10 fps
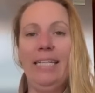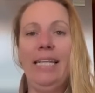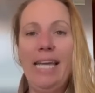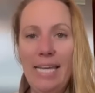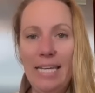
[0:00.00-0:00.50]

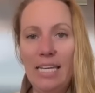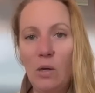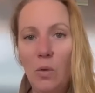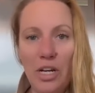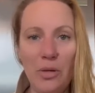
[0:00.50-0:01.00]
link
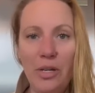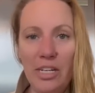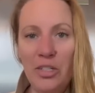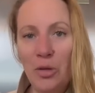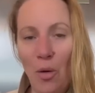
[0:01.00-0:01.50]
where you
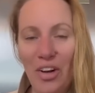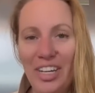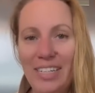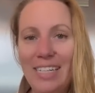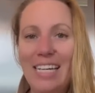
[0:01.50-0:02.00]
can
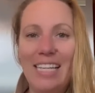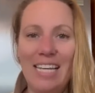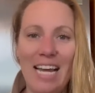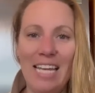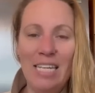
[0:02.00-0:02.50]
join
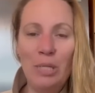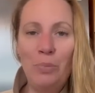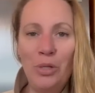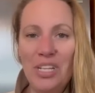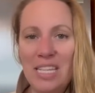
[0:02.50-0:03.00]
that I can
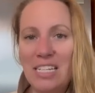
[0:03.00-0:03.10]
put in the